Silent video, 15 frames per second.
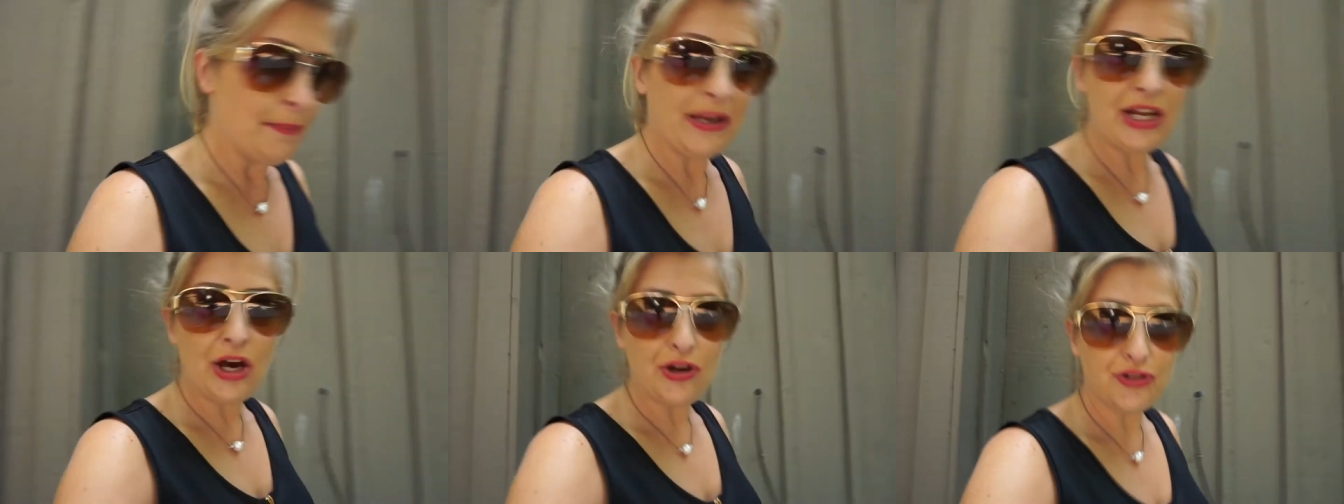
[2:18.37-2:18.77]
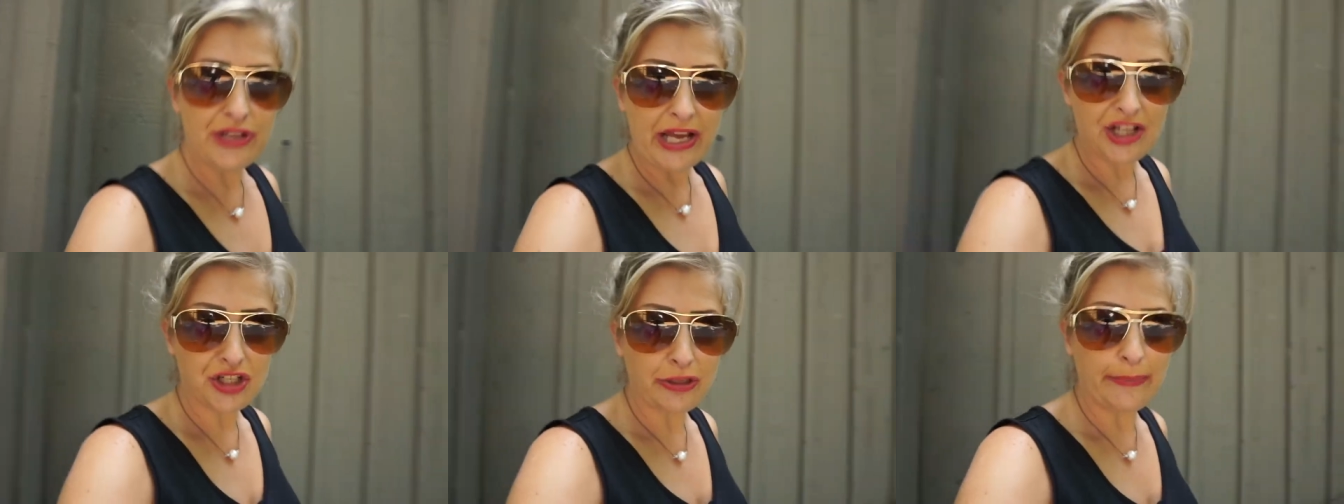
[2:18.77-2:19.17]
My daughter's
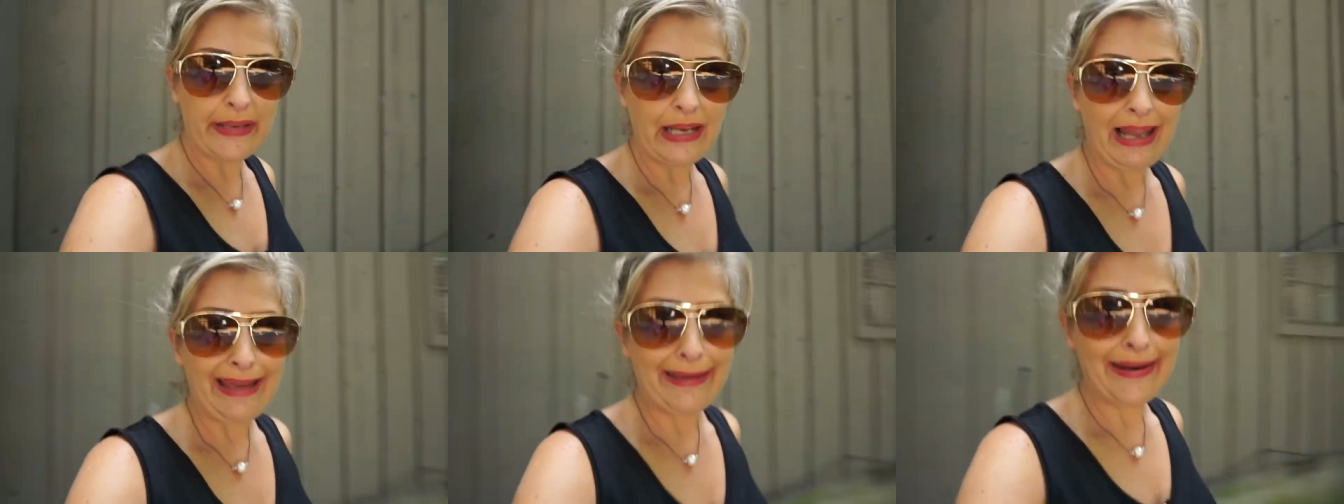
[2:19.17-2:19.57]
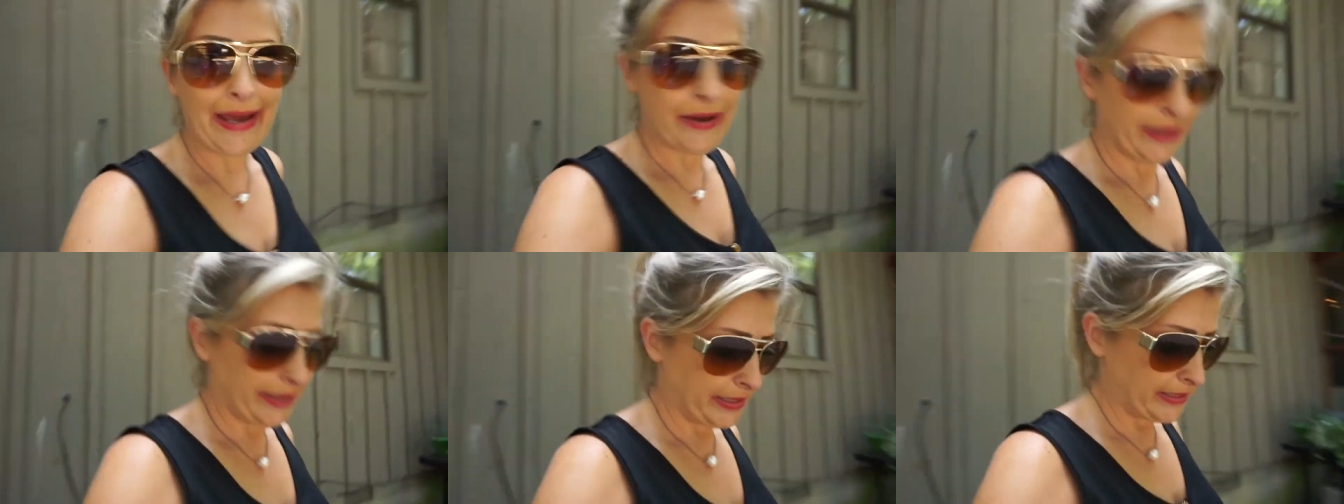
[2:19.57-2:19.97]
actually been laying
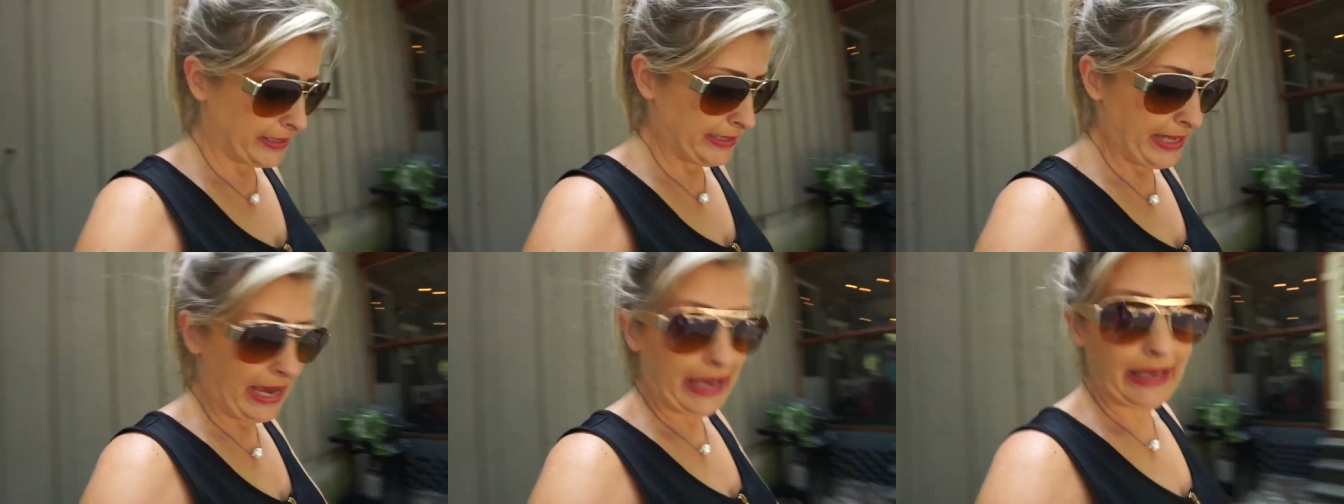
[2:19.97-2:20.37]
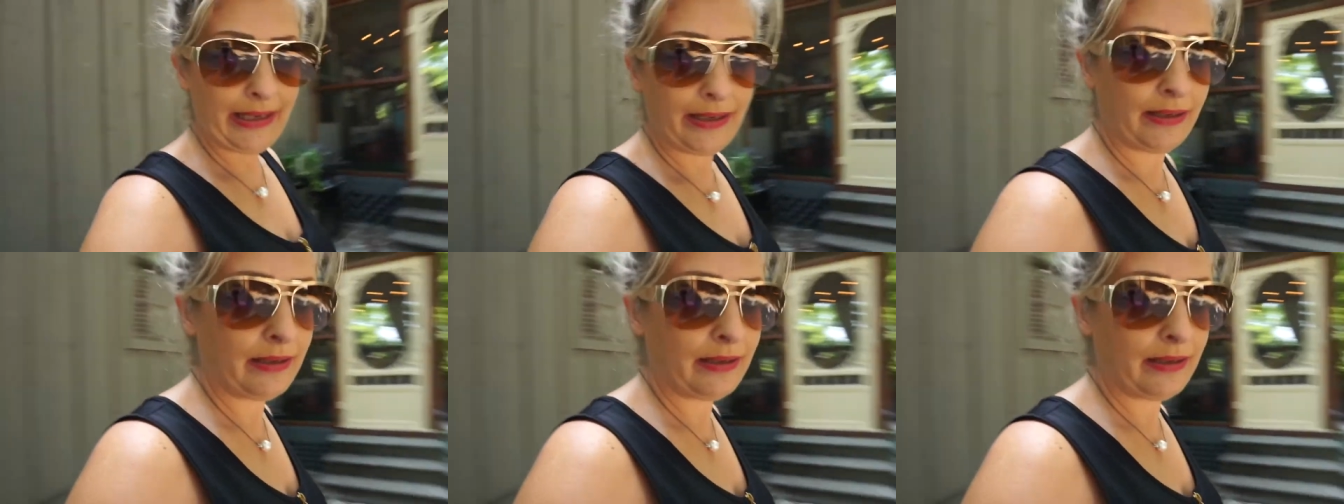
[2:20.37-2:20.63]
out in it today.